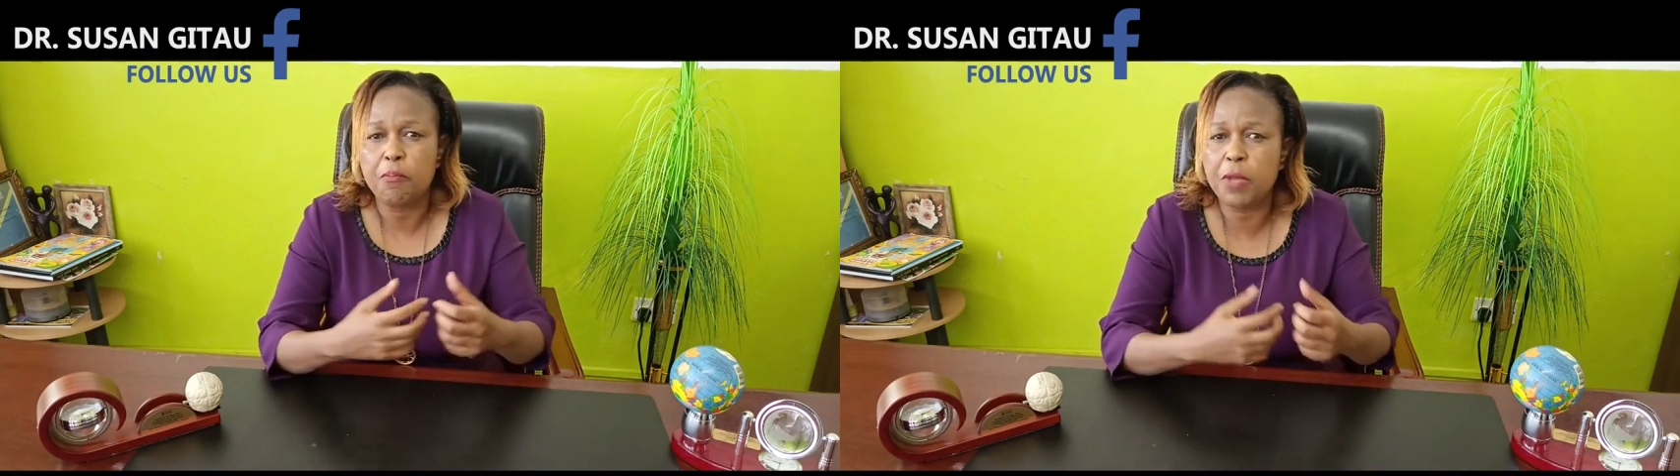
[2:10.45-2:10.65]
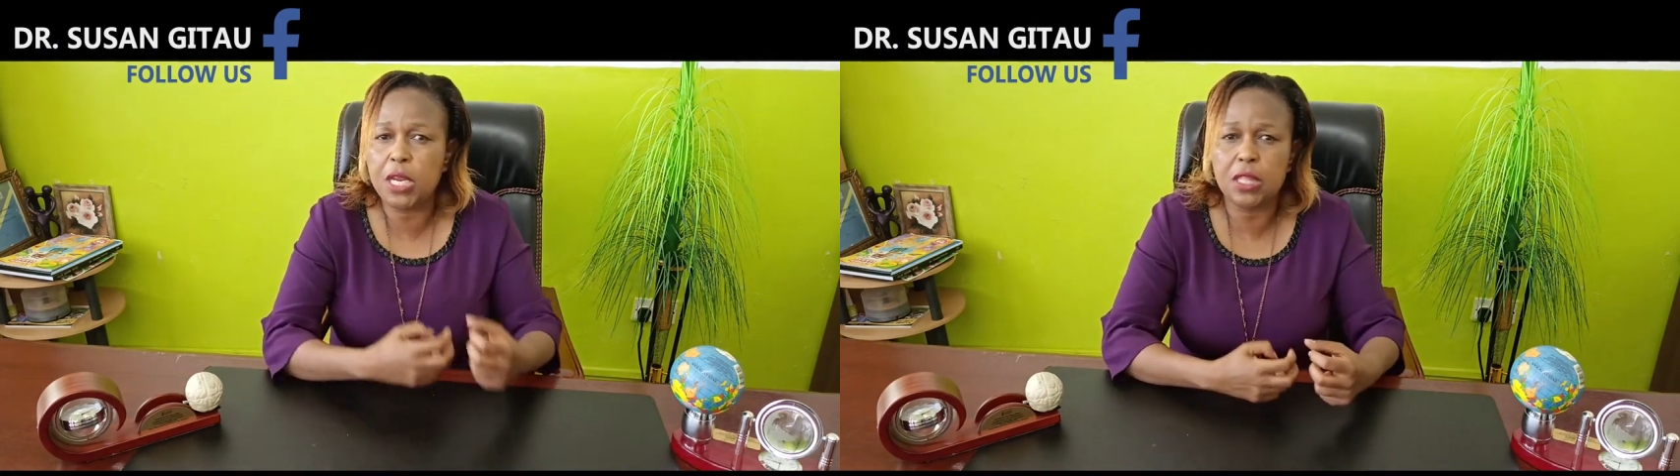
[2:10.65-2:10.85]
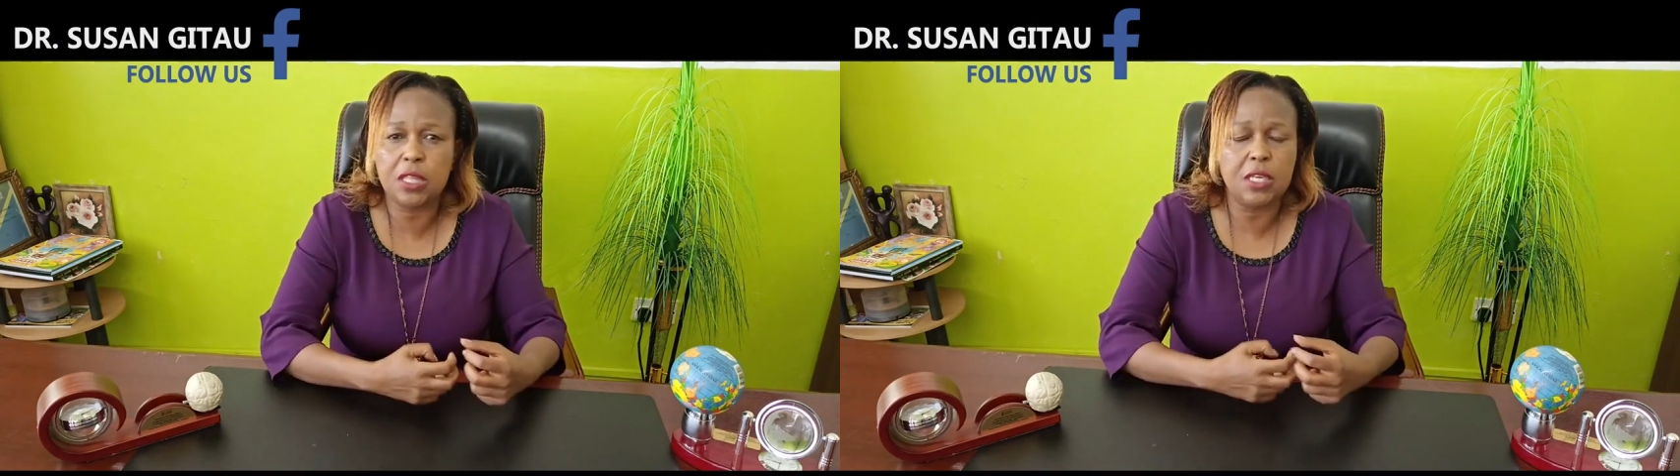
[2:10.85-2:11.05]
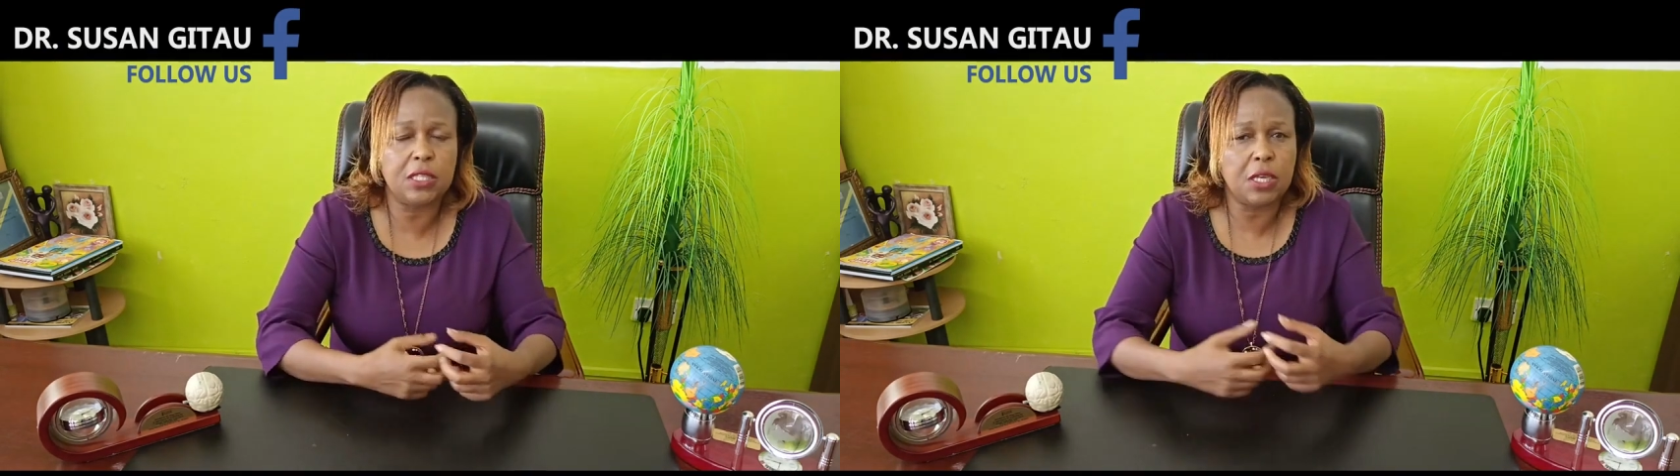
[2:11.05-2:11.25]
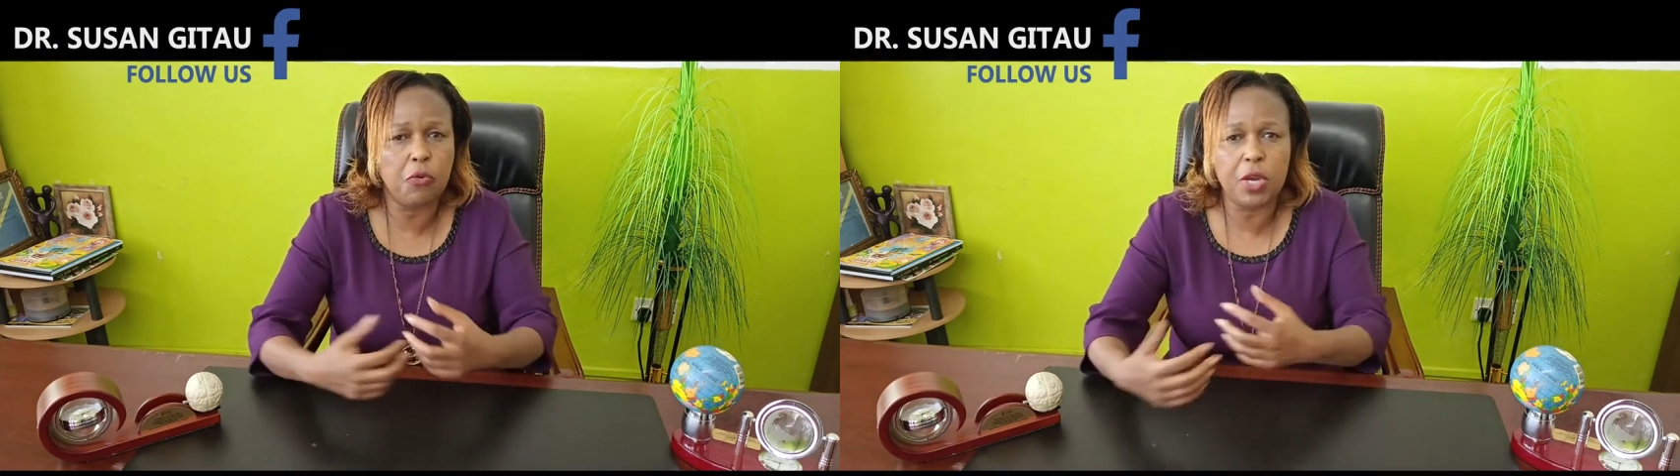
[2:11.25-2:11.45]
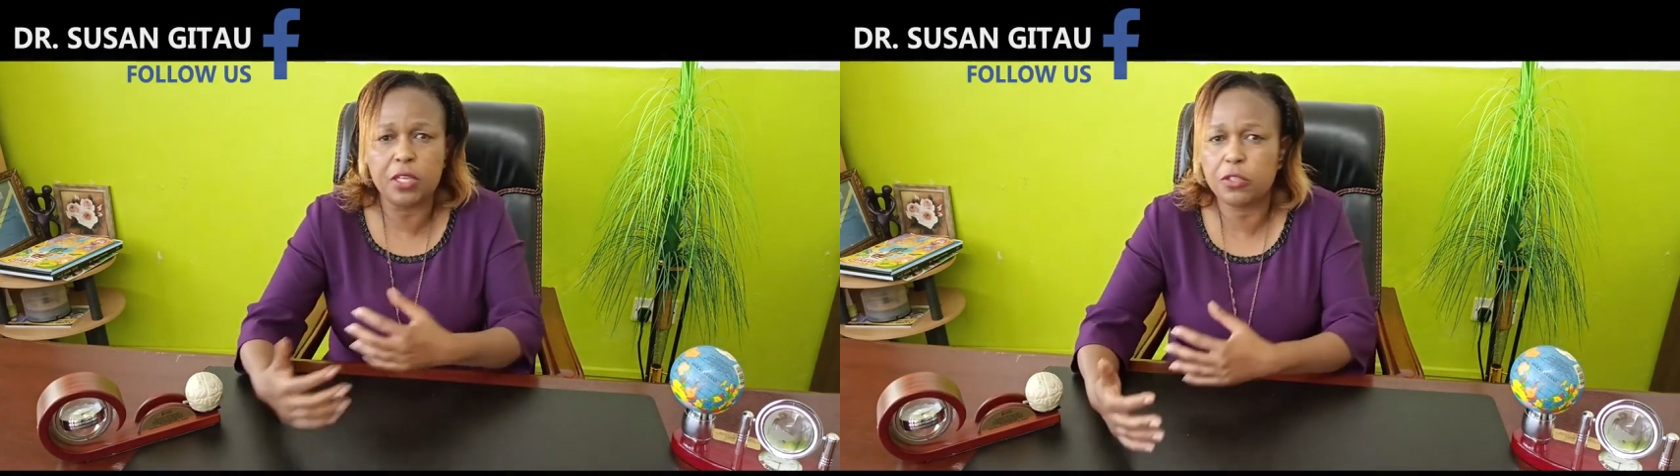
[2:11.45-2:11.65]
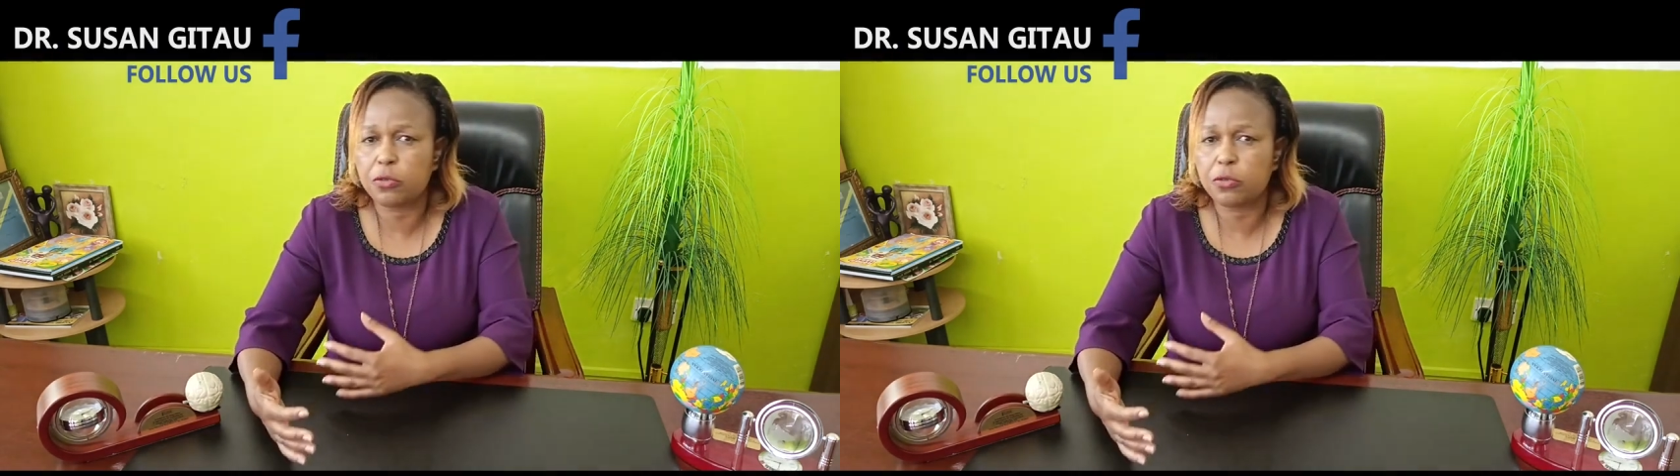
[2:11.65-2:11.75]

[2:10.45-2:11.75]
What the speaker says: many things I went